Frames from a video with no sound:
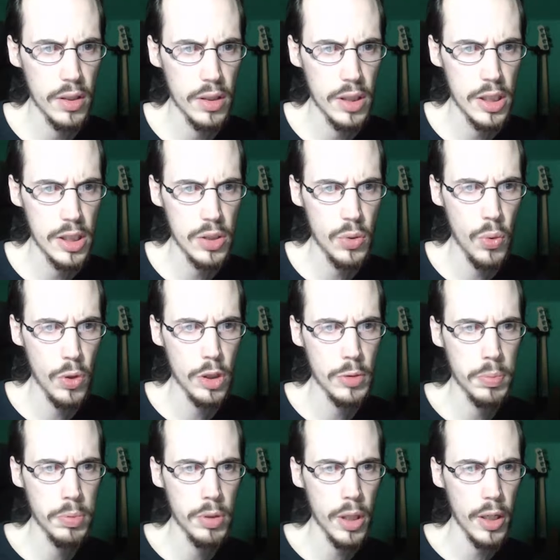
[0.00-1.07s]
disgorged
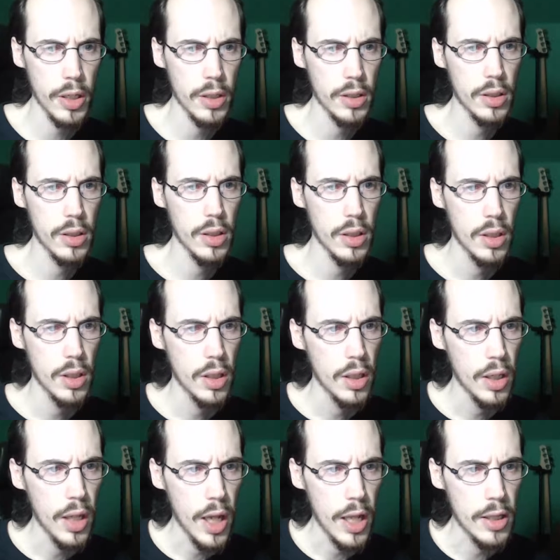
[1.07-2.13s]
blood,
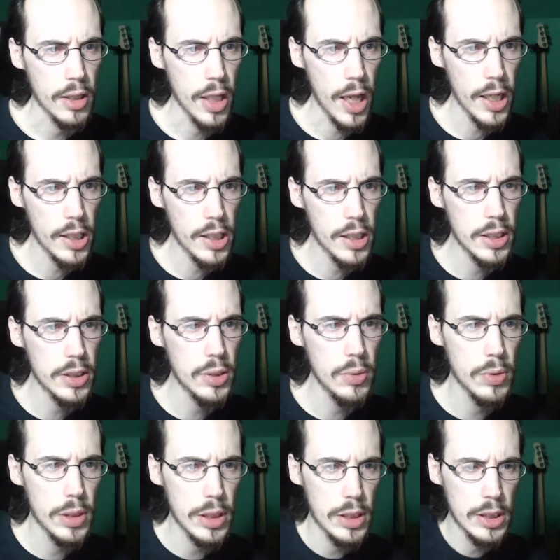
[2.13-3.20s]
and likely soon
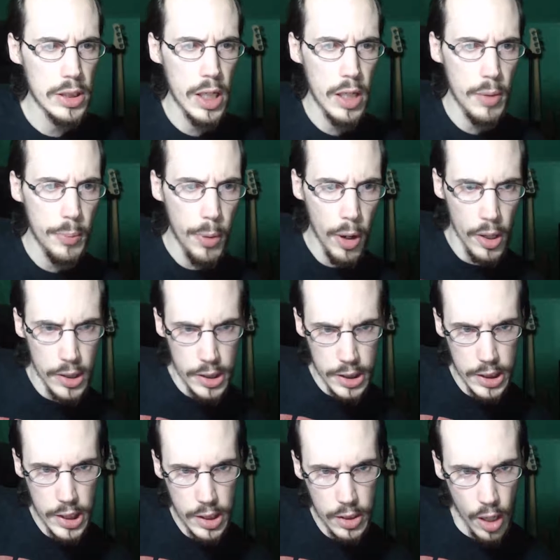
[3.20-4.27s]
to descend upon the
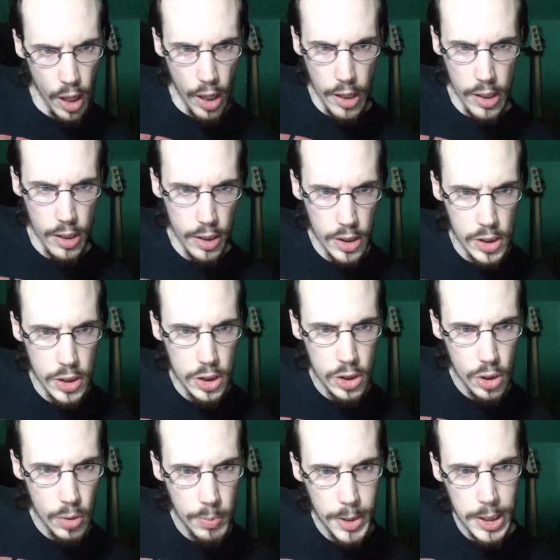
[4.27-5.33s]
sea god and
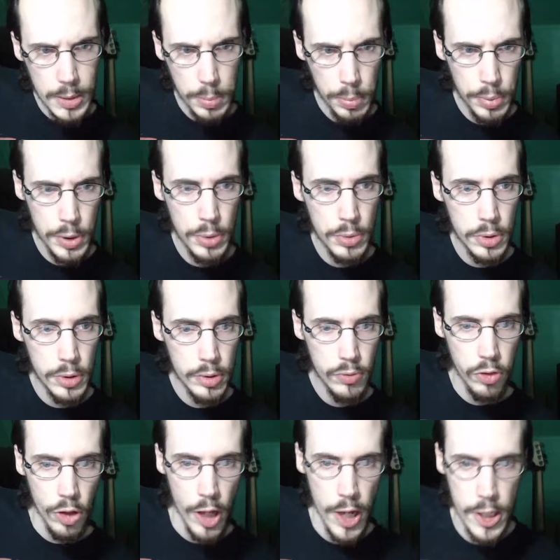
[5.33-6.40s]
consume its putrid
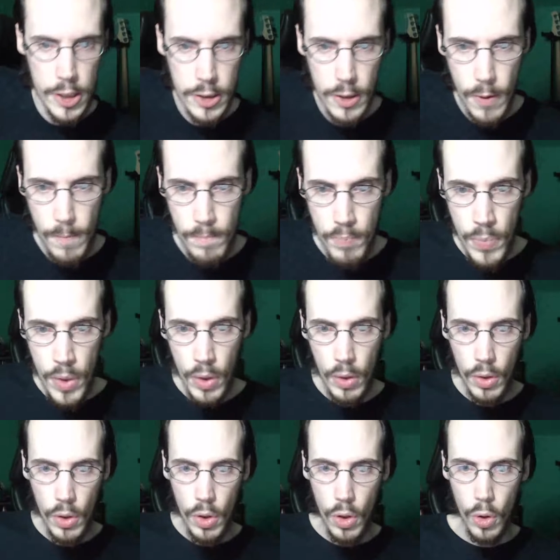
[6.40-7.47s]
flesh.
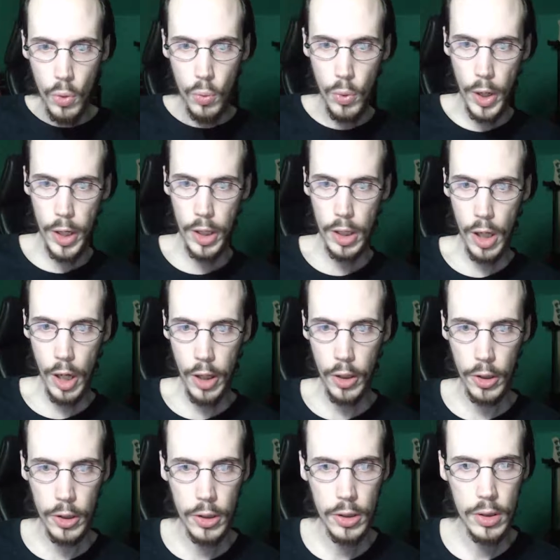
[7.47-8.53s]
Ready to cut
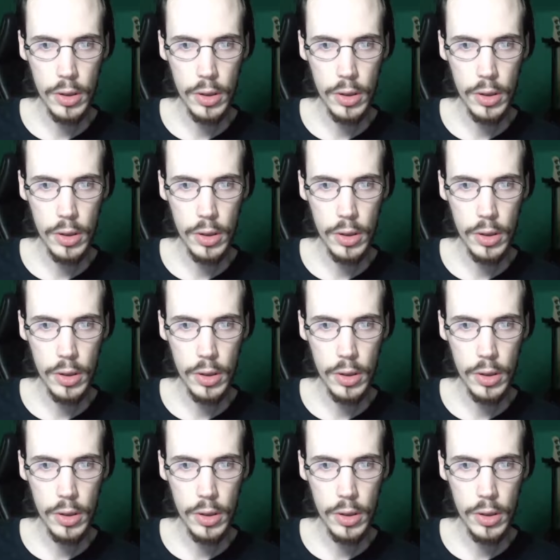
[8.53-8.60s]
her.